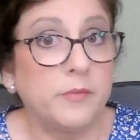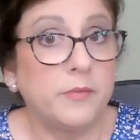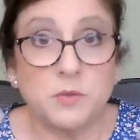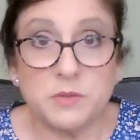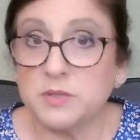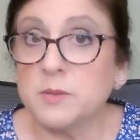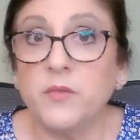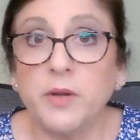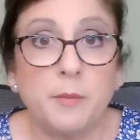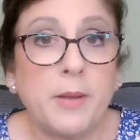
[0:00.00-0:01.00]
Those are some
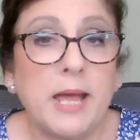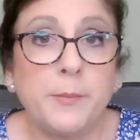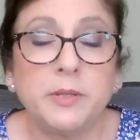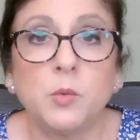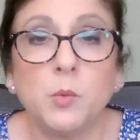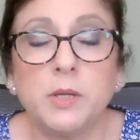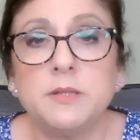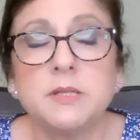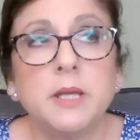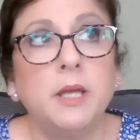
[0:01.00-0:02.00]
very popular ones.